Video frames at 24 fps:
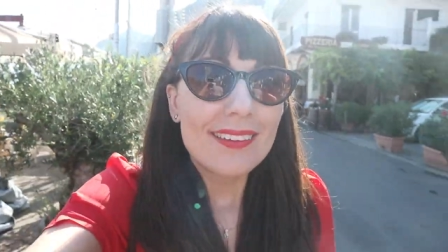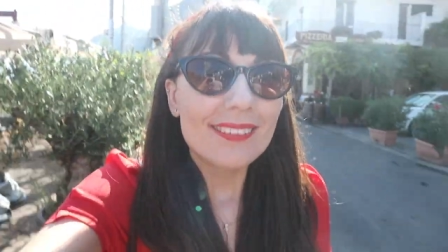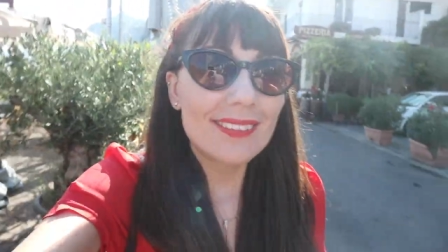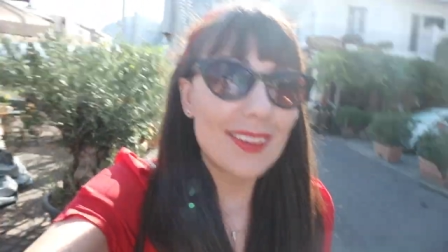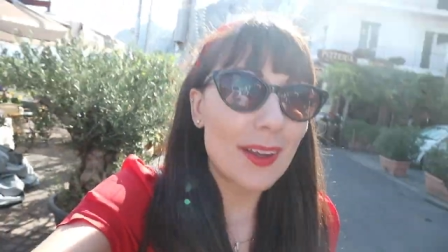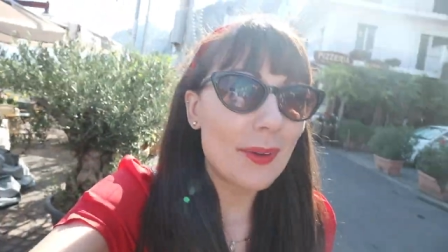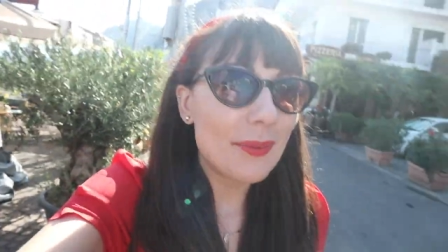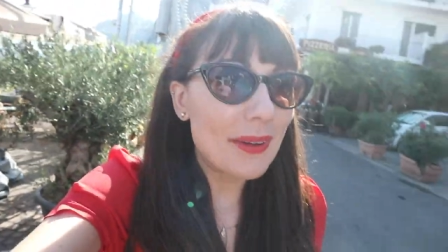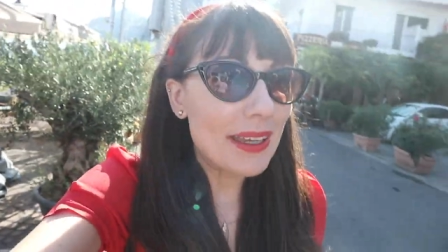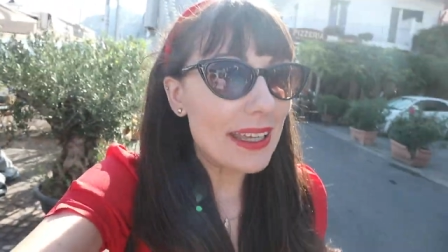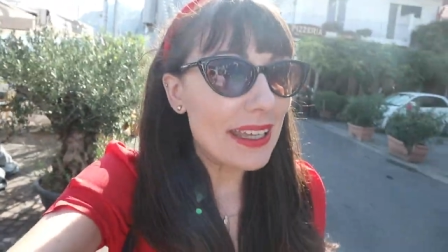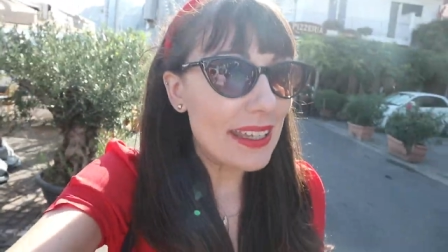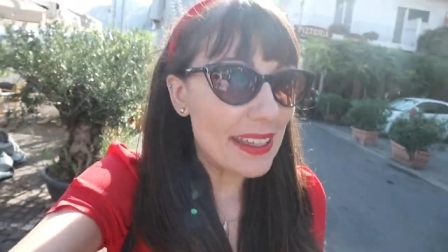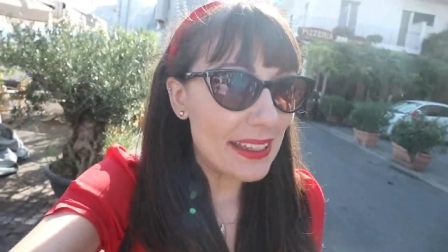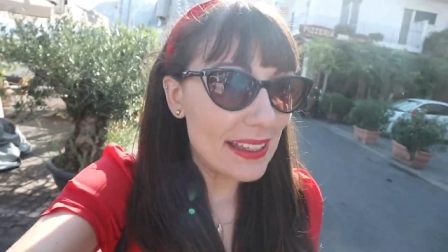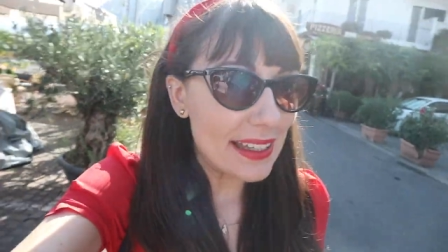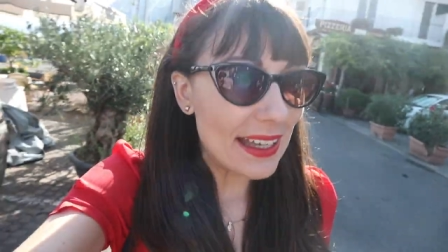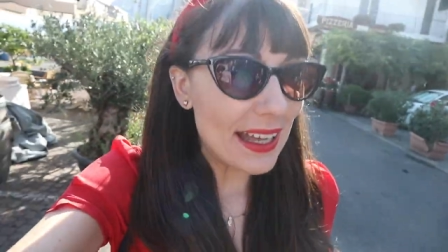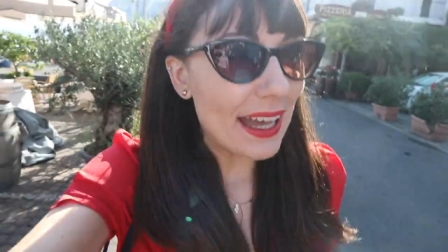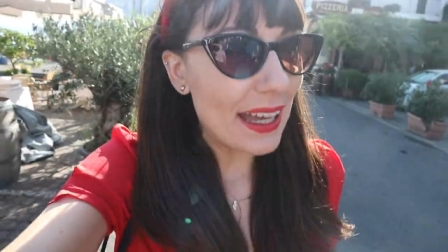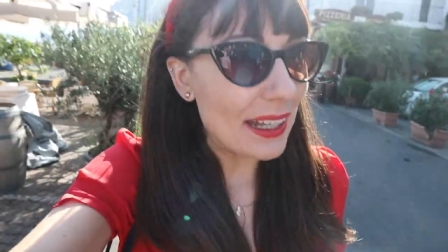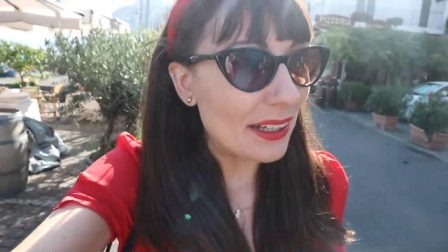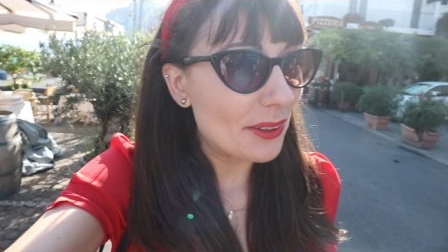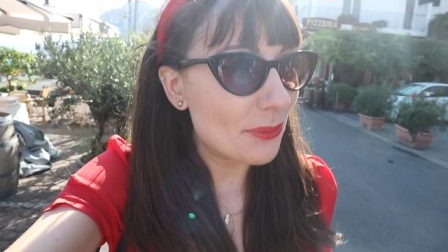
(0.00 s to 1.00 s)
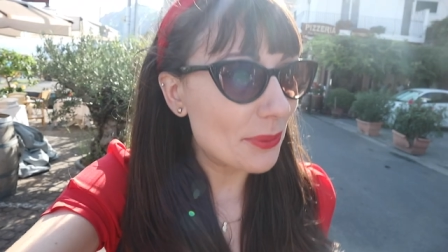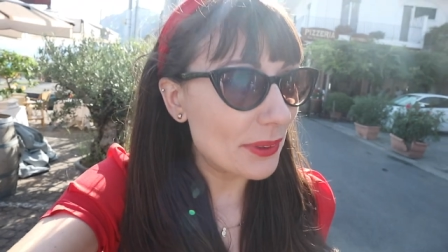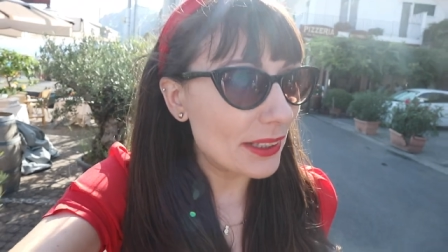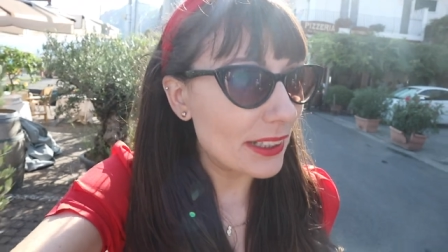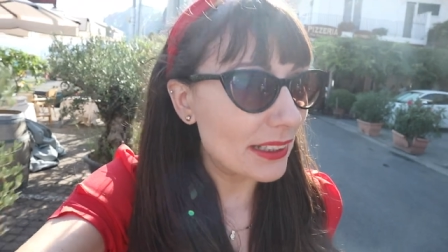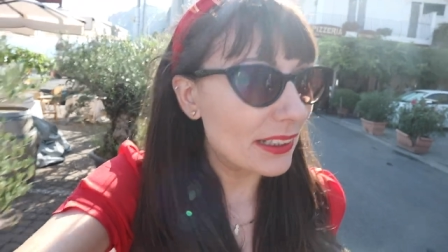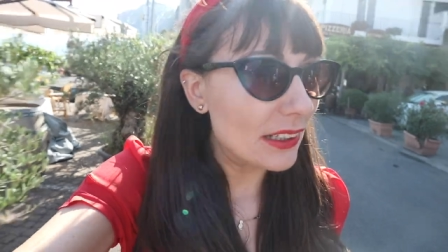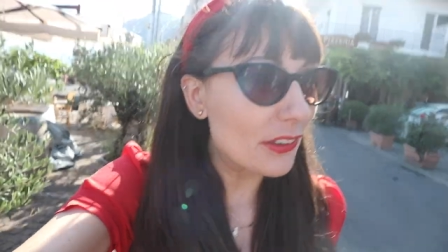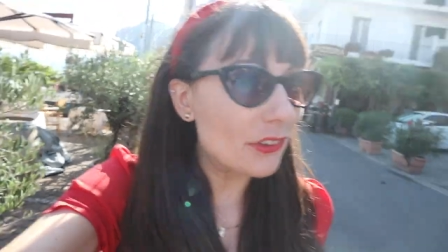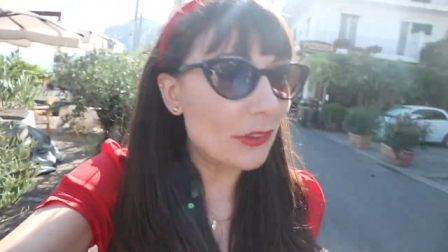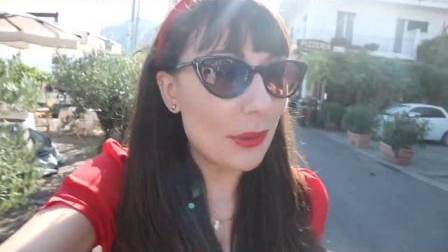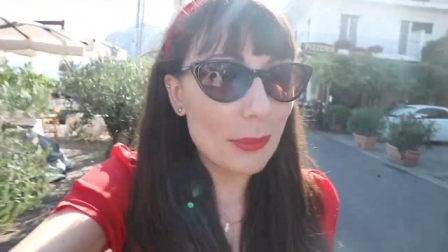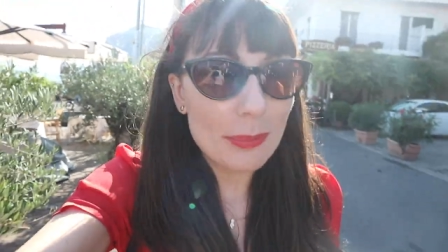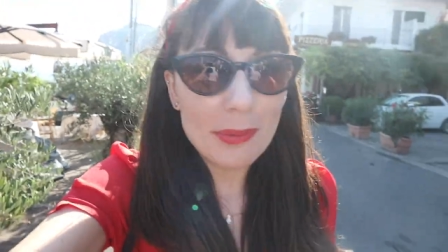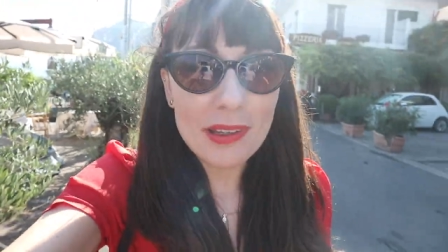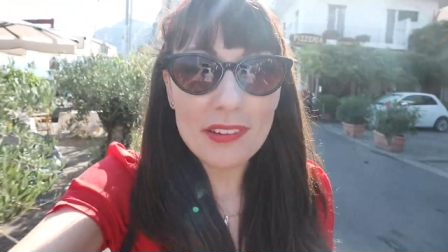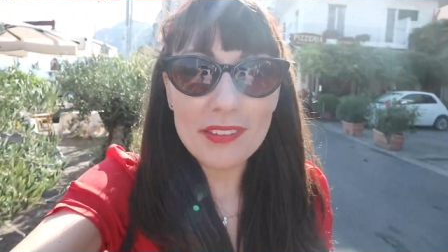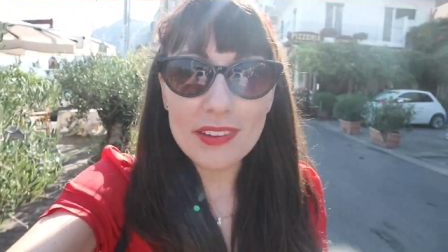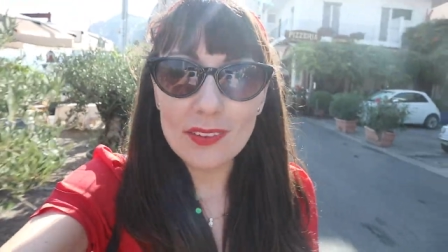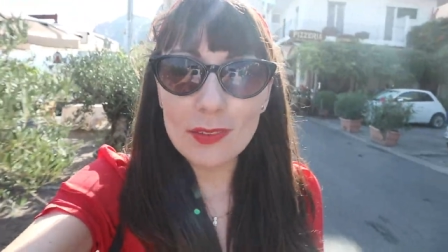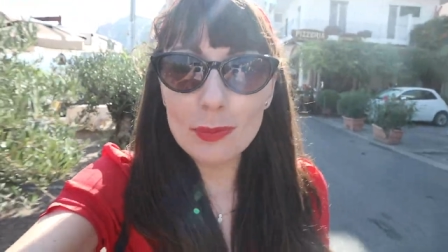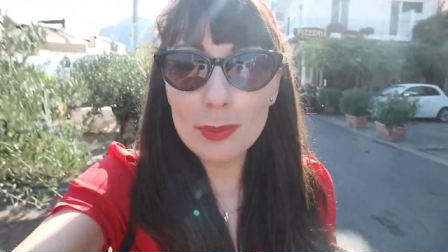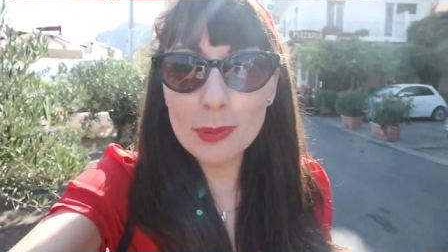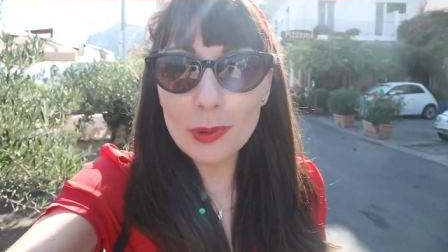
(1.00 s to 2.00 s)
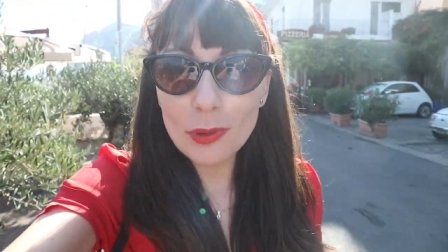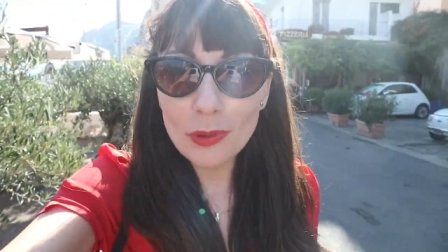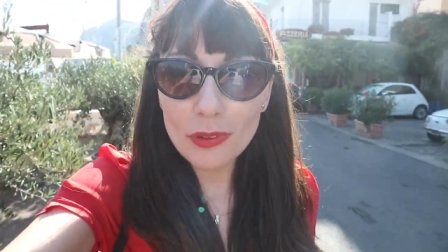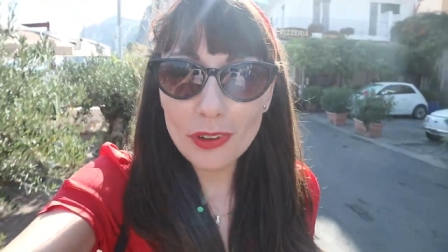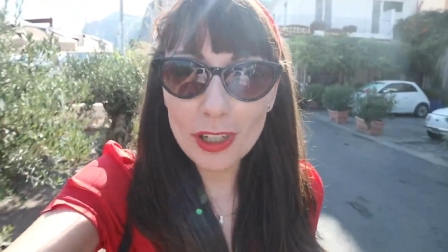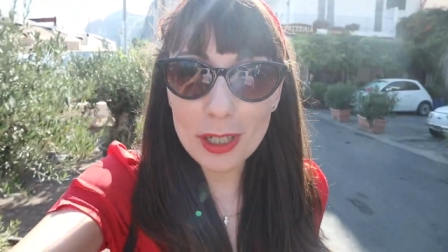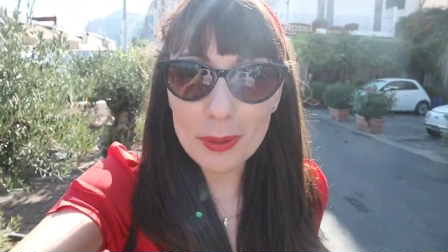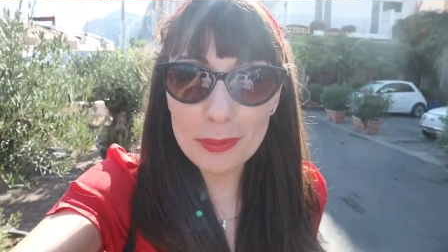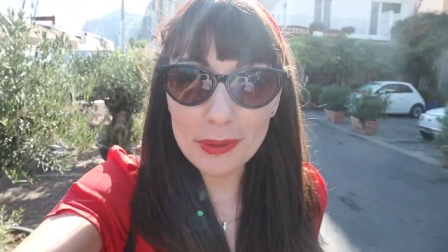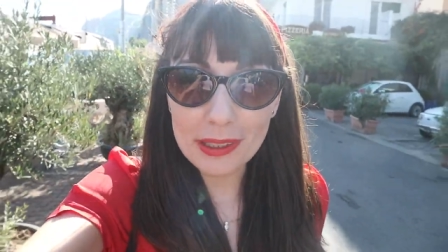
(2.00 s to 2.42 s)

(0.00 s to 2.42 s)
So we're here and we're gonna do a bit of exploring.